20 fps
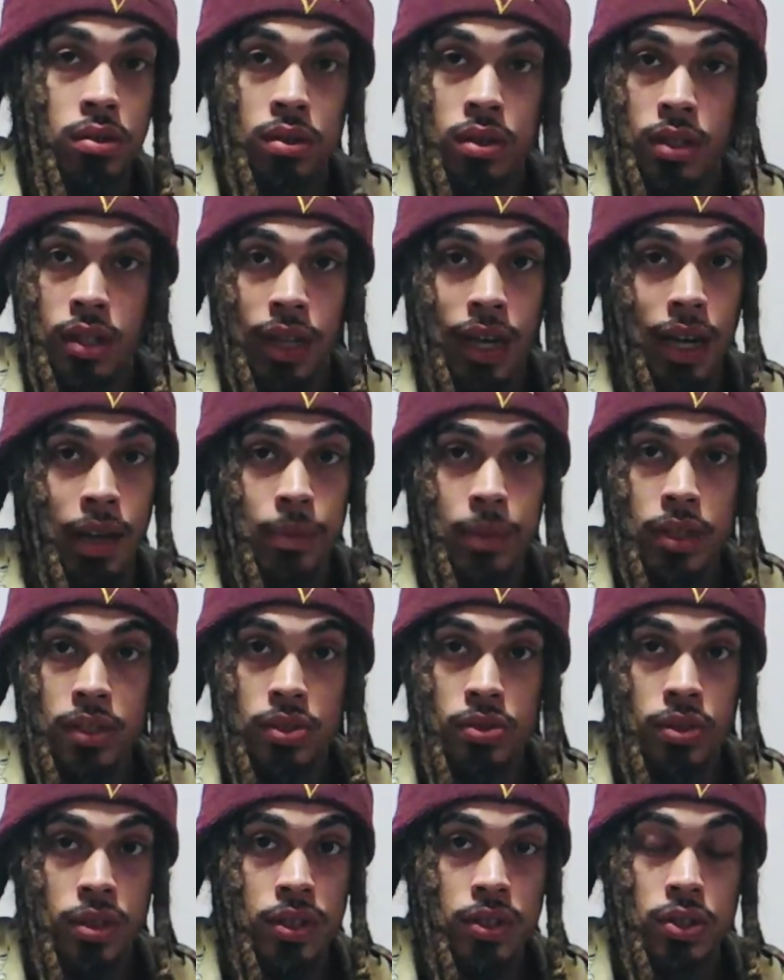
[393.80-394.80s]
comments, or
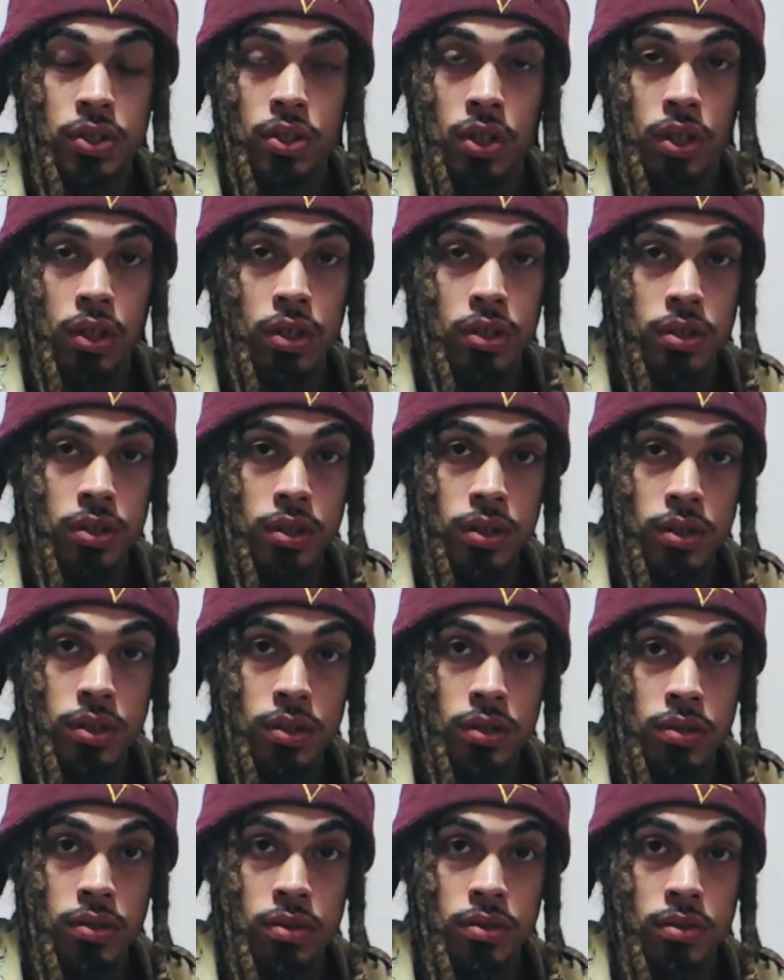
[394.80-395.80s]
concerns,
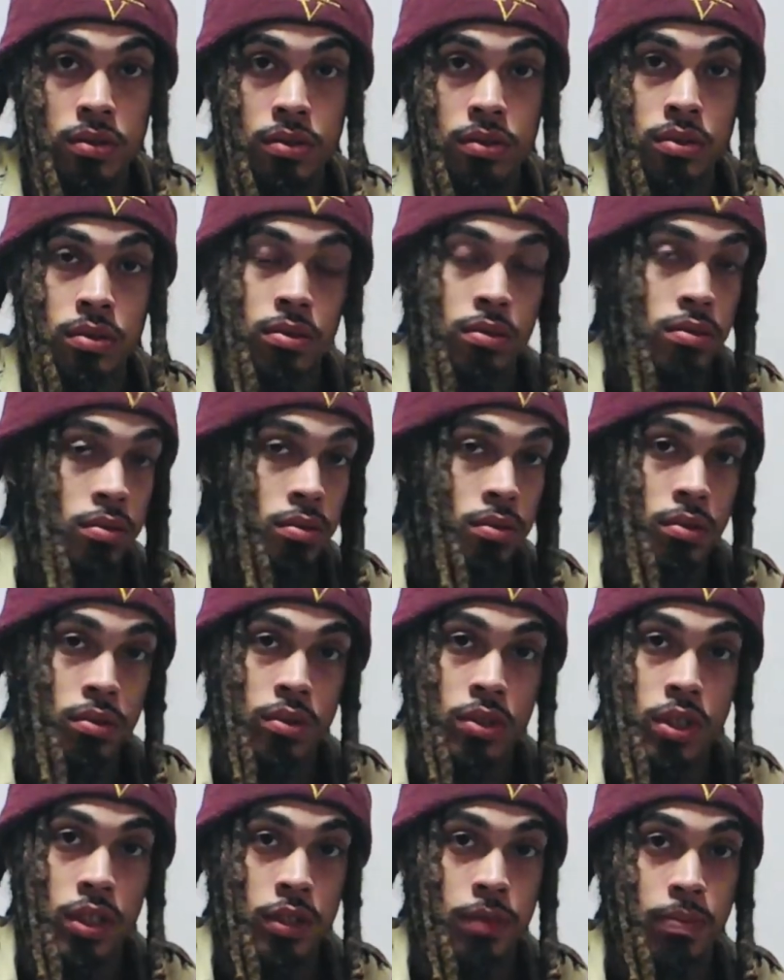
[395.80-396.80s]

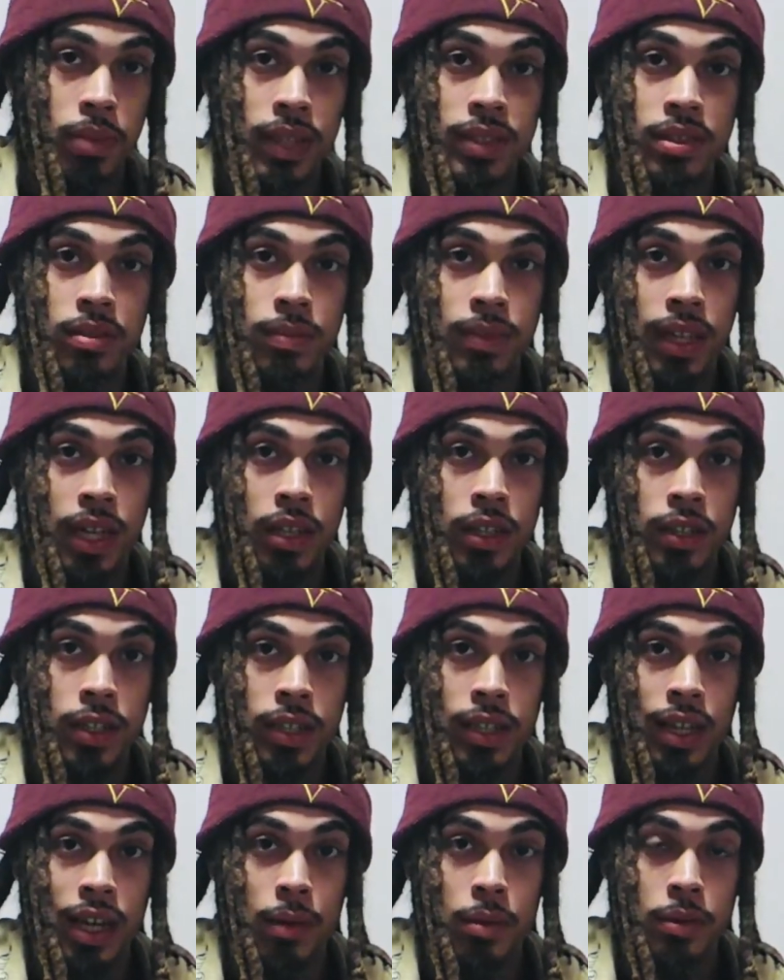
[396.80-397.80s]
just place them down in the
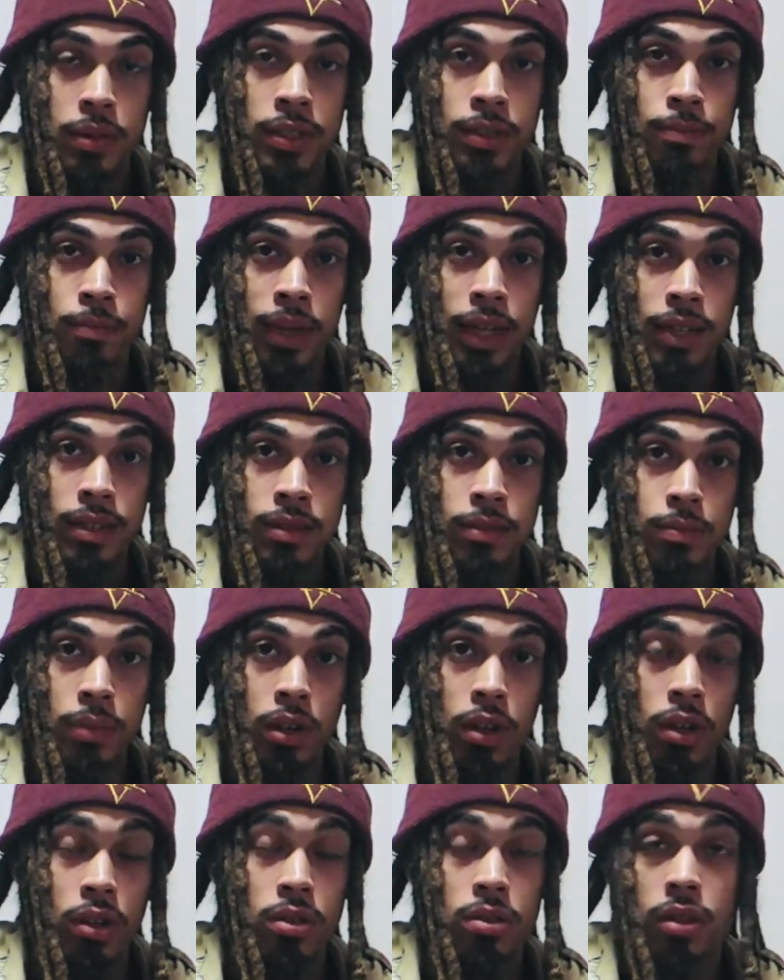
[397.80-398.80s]
comments box
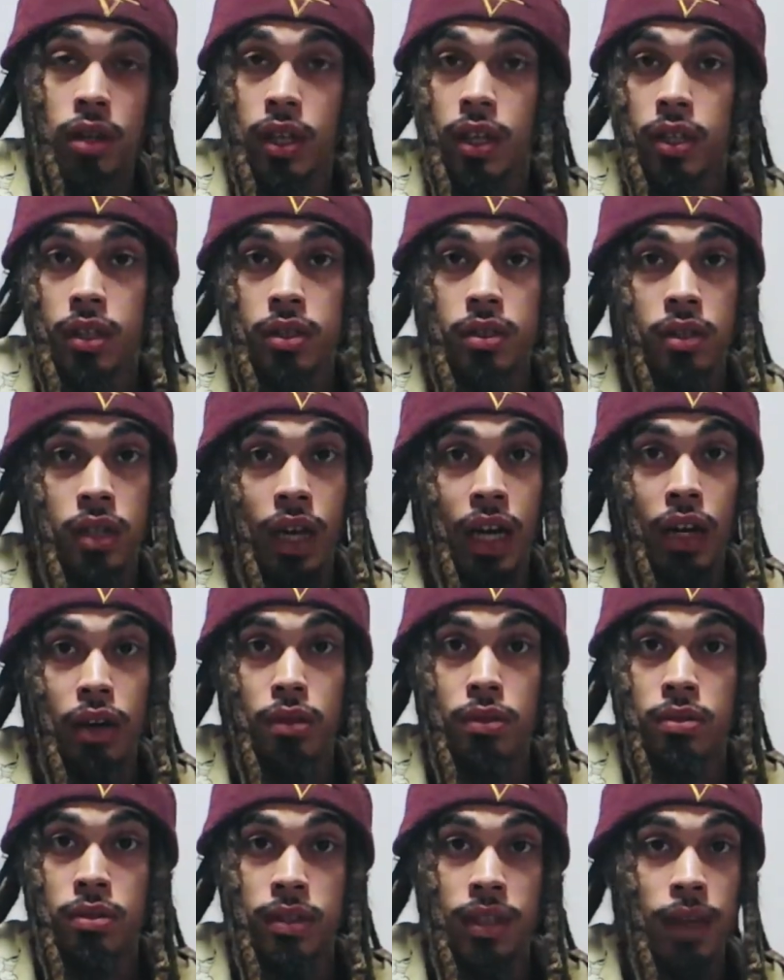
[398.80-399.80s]
below and
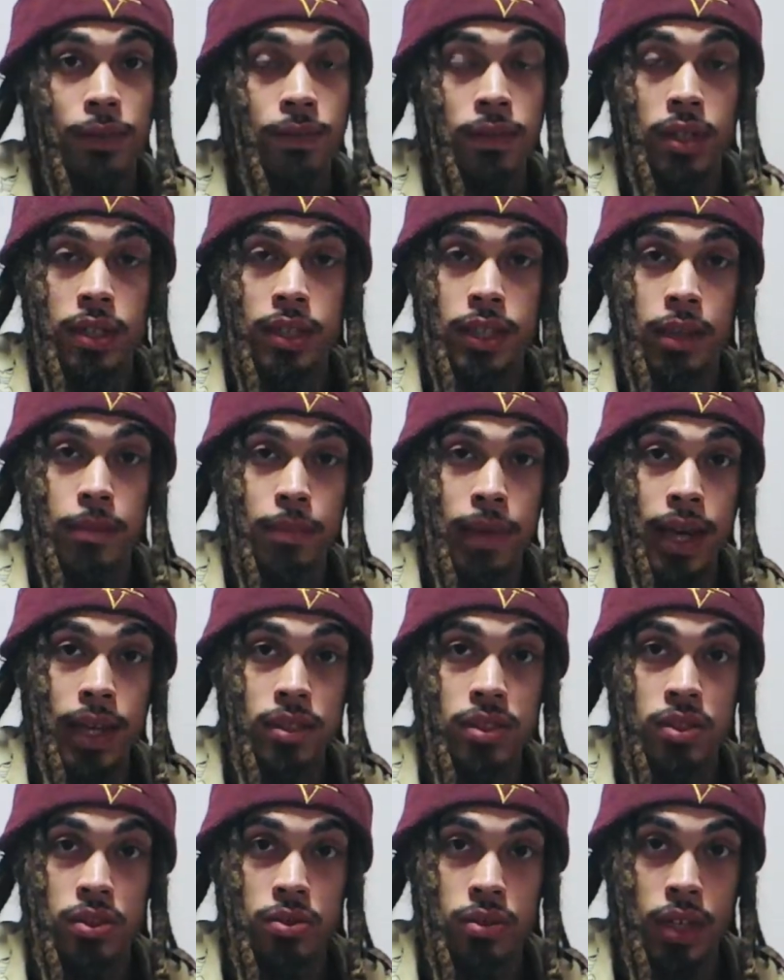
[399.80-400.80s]
I'll definitely get back to
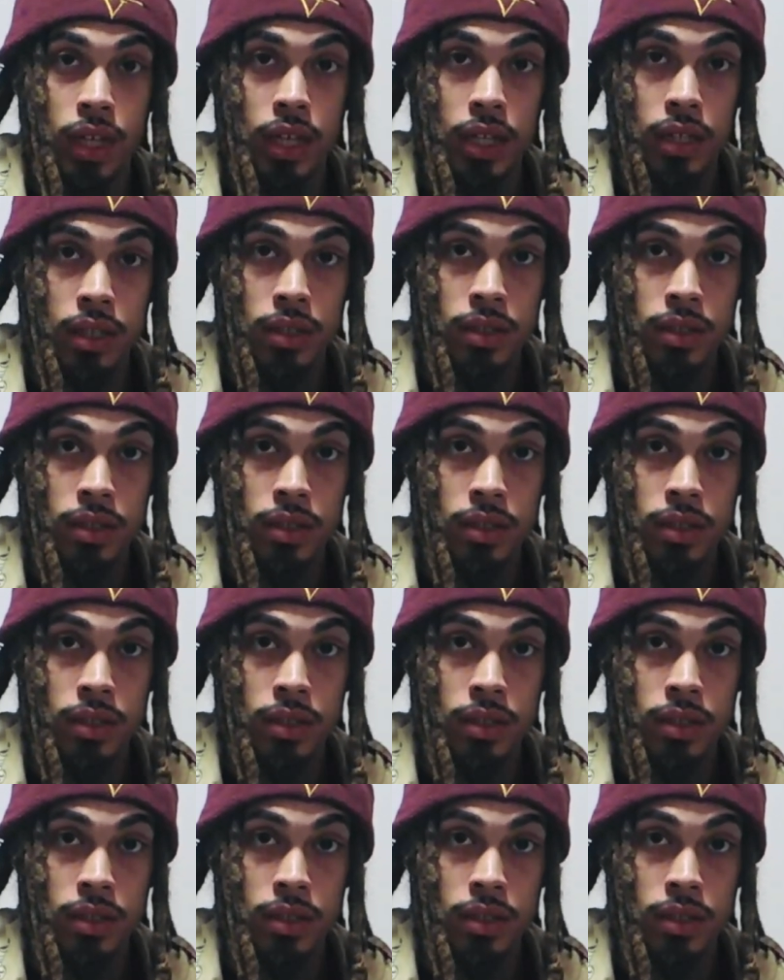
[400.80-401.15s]
you guys.